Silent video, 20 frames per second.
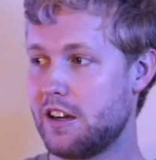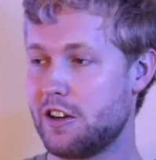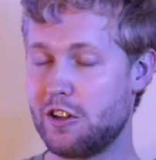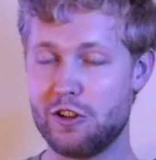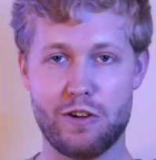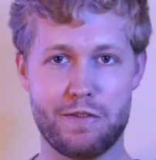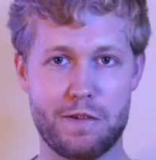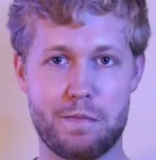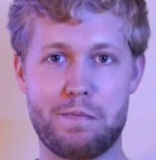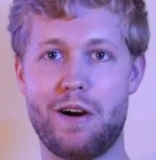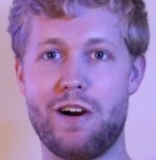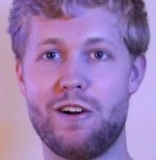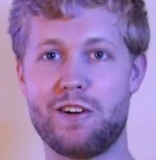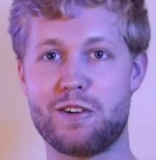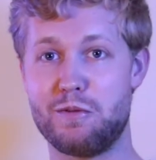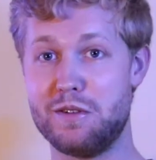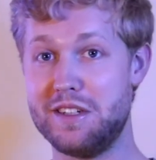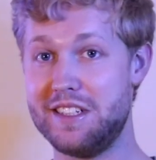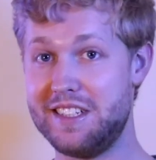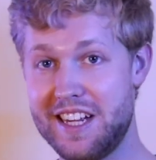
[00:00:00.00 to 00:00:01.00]
Glover
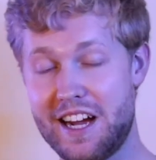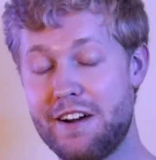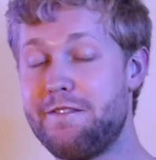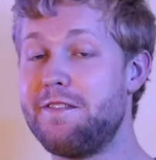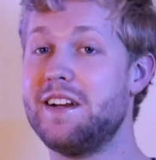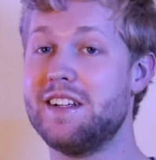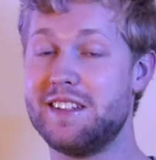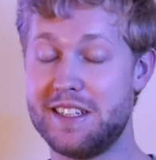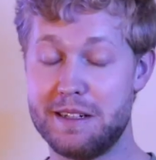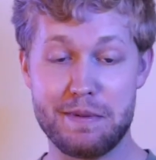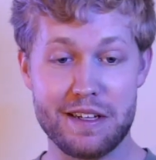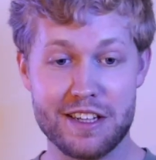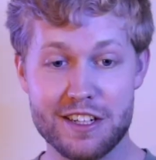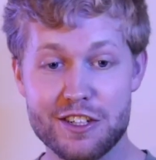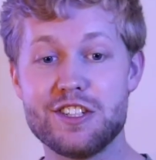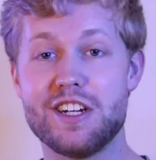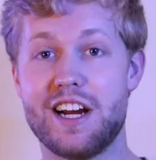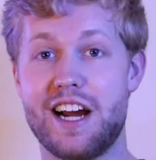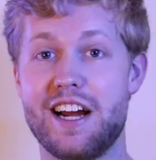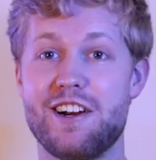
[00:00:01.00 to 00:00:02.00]
Park would definitely be the
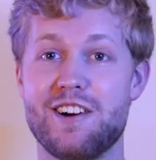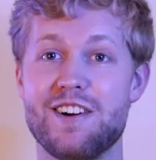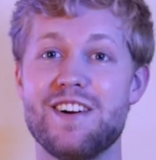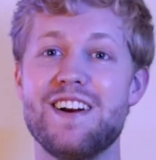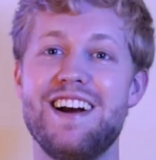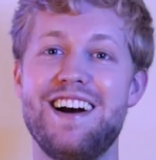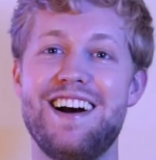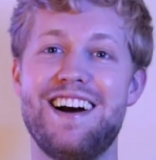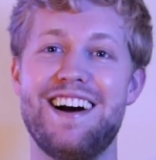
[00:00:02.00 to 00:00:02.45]
Shire.